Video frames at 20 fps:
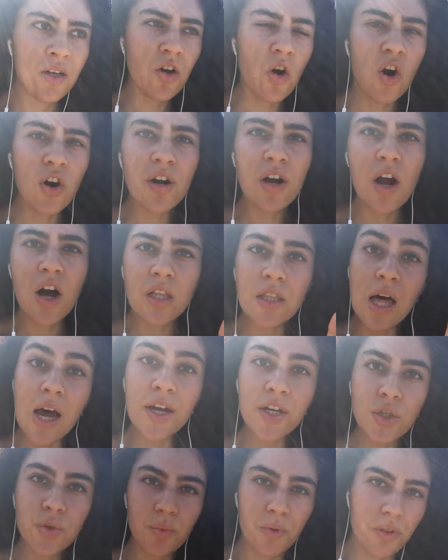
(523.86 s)
are
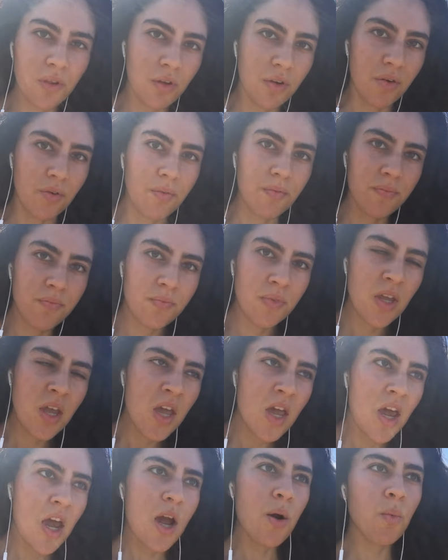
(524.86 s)
aligned with you
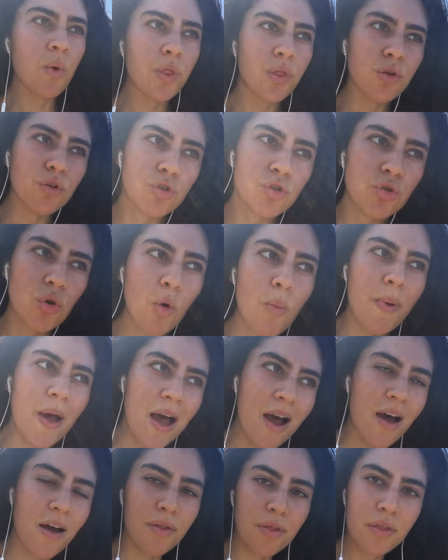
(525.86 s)
and with your soul
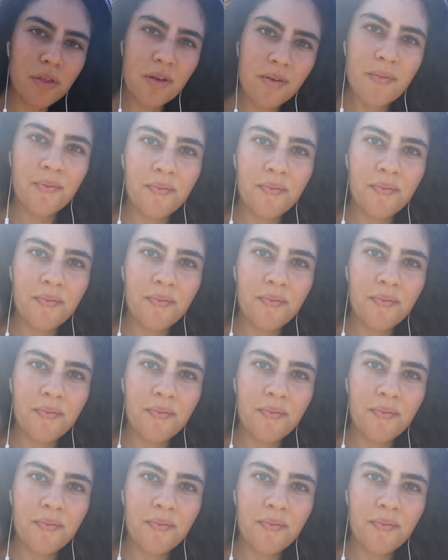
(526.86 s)
path,